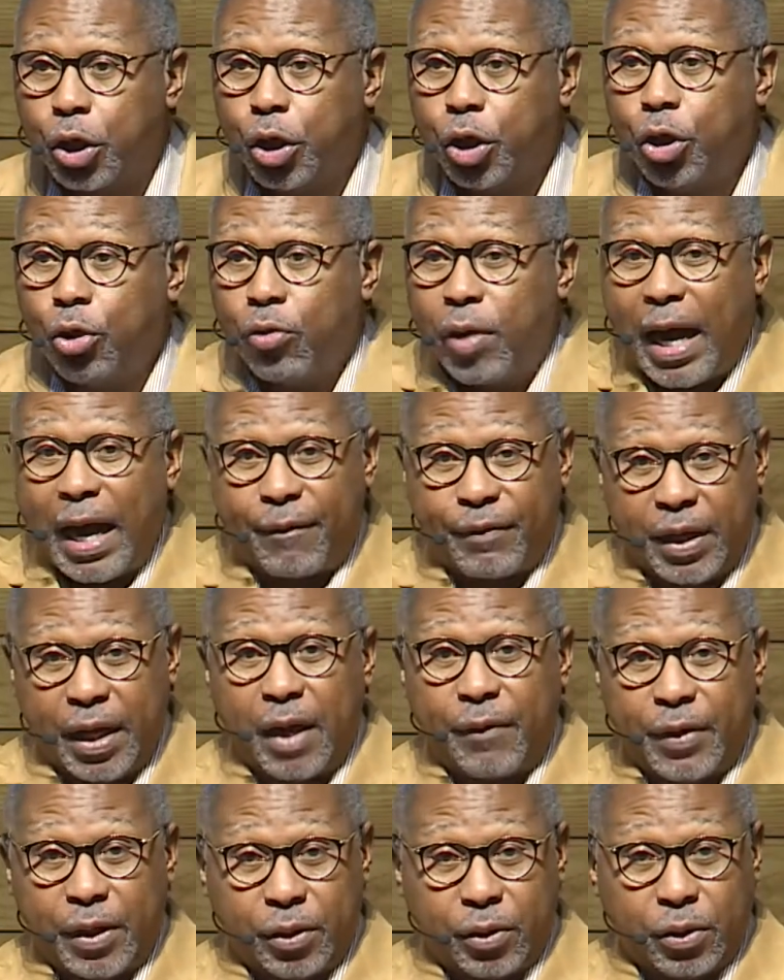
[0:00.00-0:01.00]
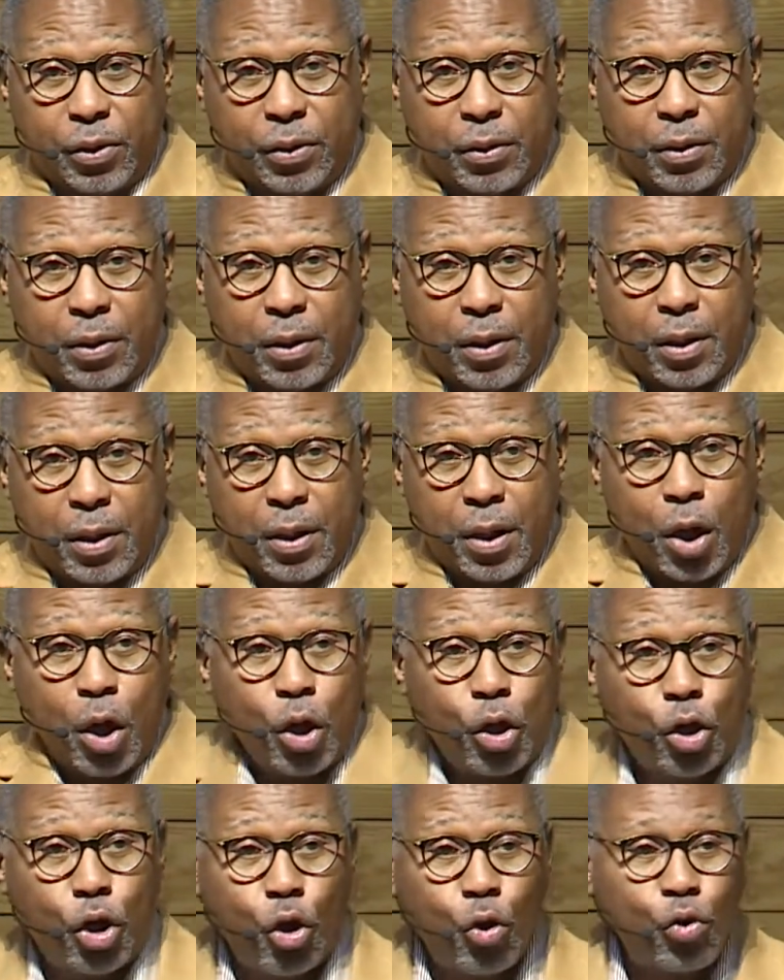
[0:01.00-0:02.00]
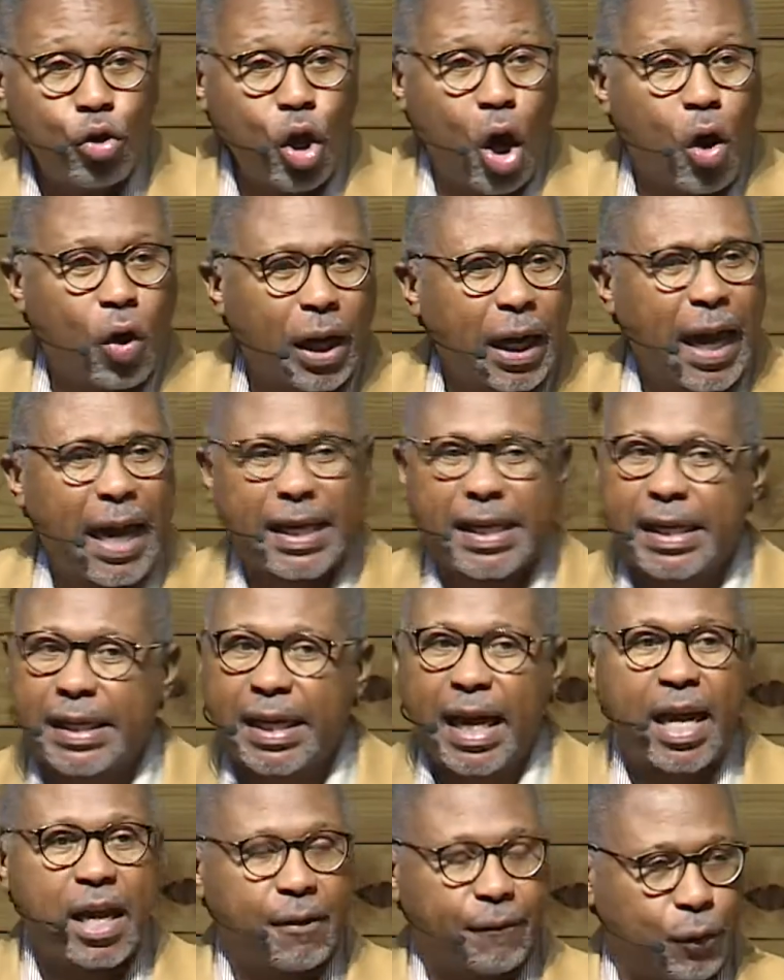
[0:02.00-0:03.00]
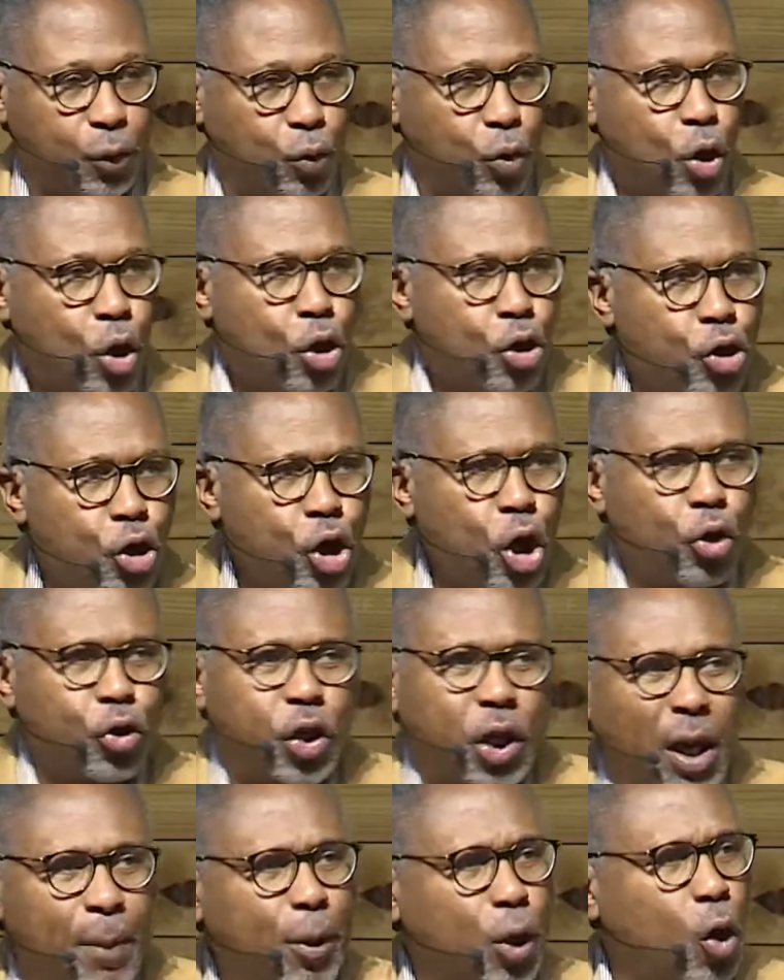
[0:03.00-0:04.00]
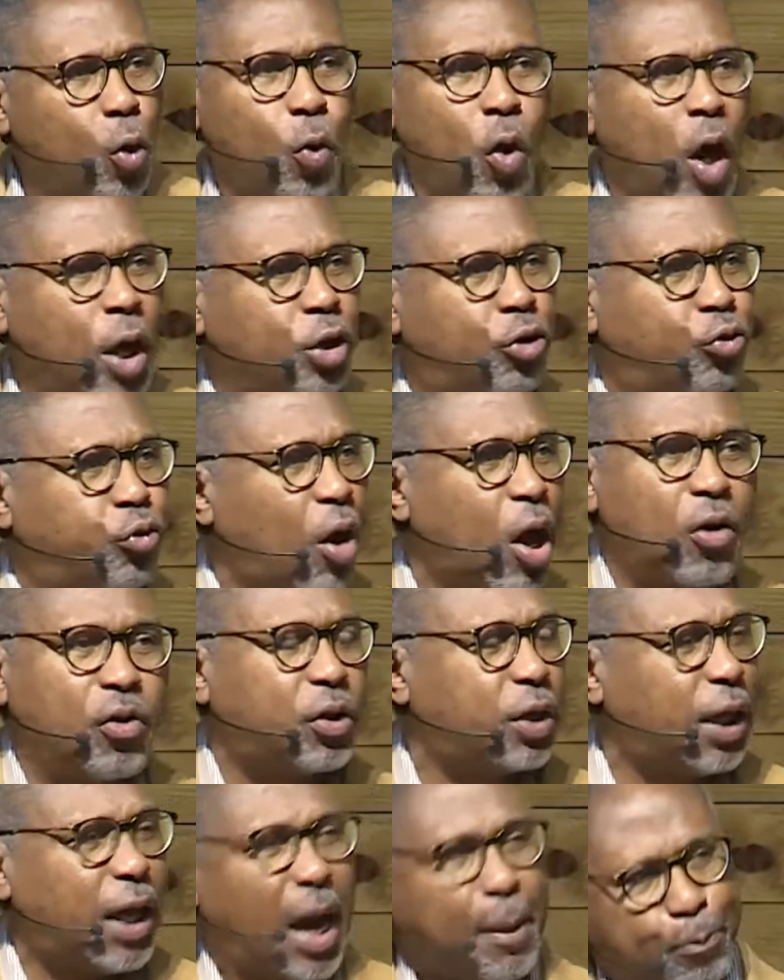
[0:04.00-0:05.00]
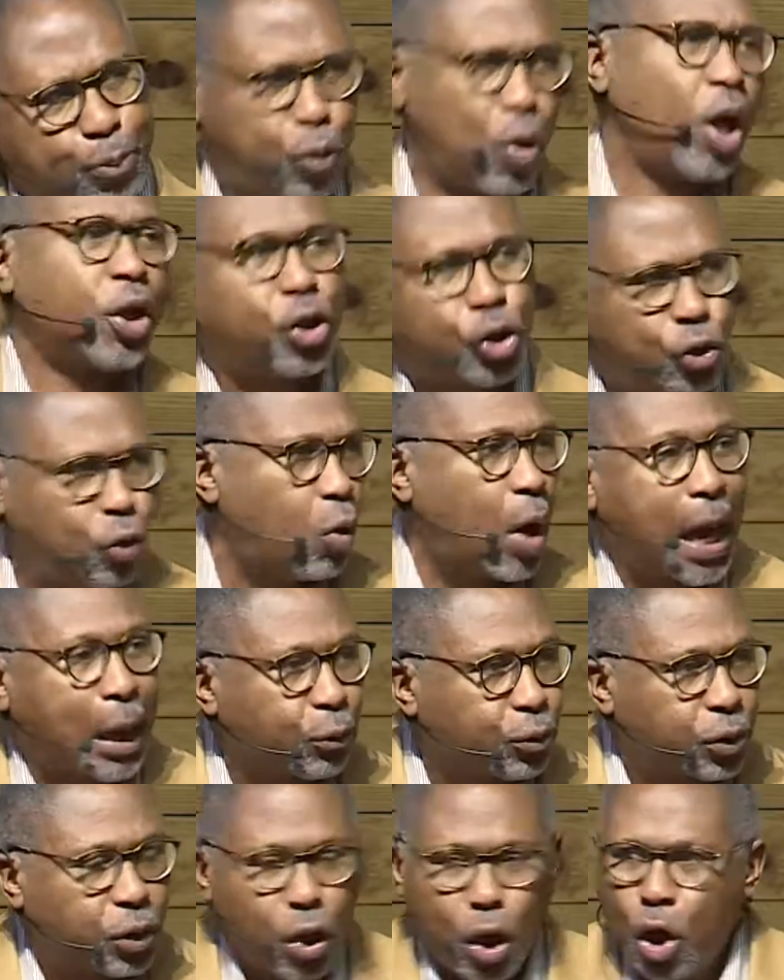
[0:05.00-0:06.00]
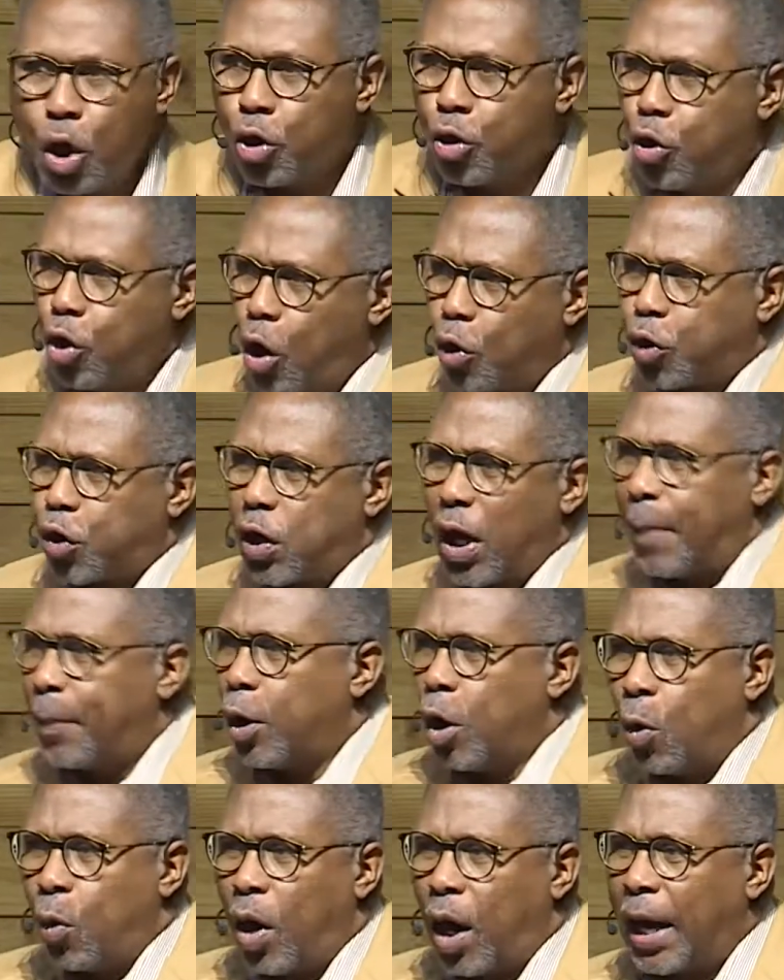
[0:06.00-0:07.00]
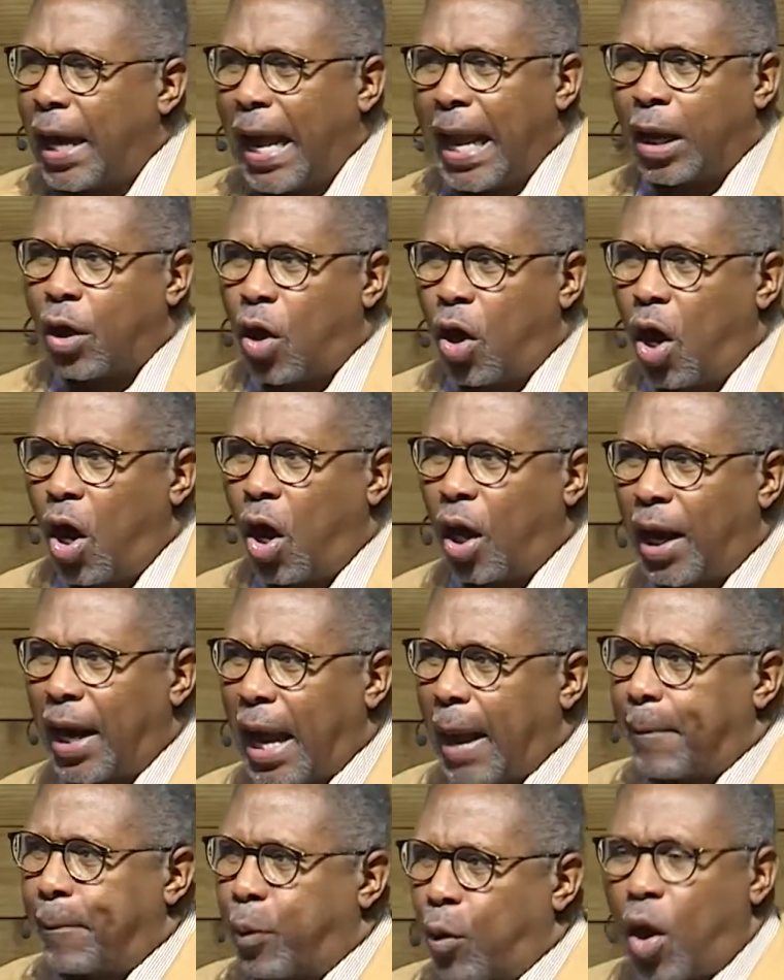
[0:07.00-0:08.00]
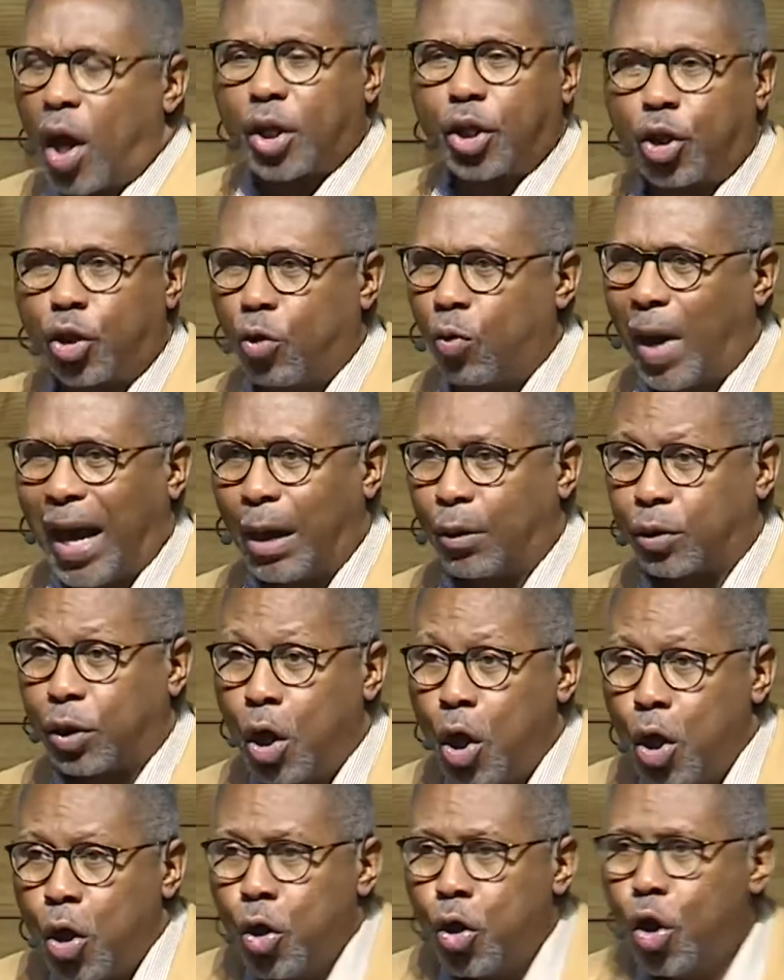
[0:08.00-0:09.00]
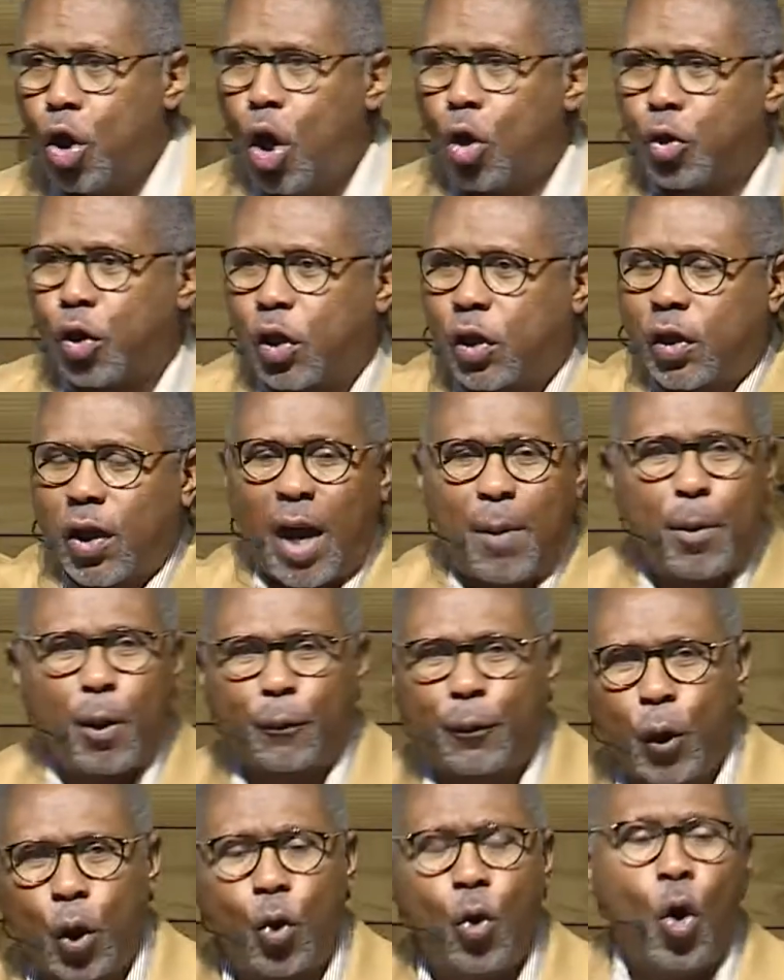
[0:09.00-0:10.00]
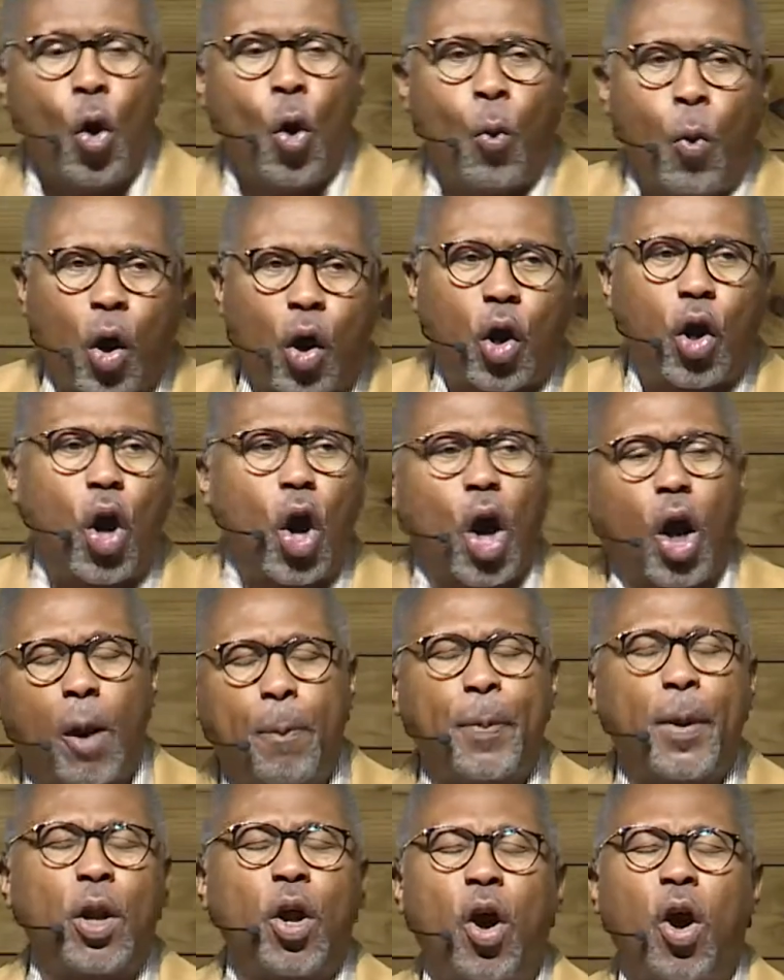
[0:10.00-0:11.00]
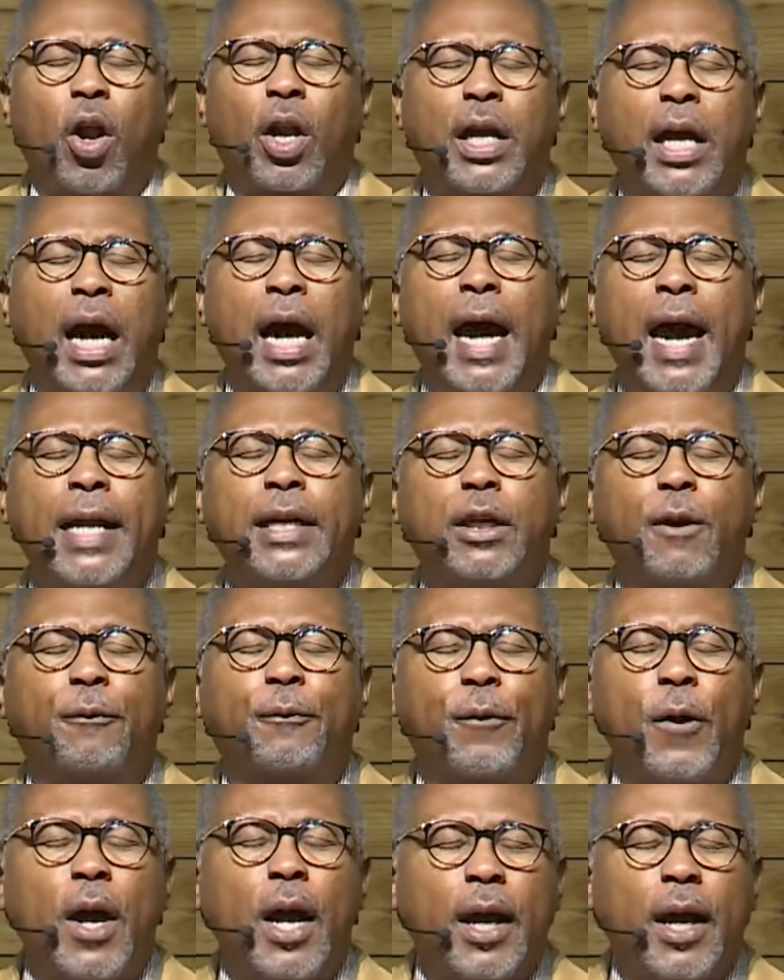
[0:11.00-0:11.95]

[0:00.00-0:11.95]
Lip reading: you have the evidence. You know that I saved you. You know some of you were on drugs and I brought you out. You know some of you were on alcohol and I brought you out. You know some of you were caught up in all kinds of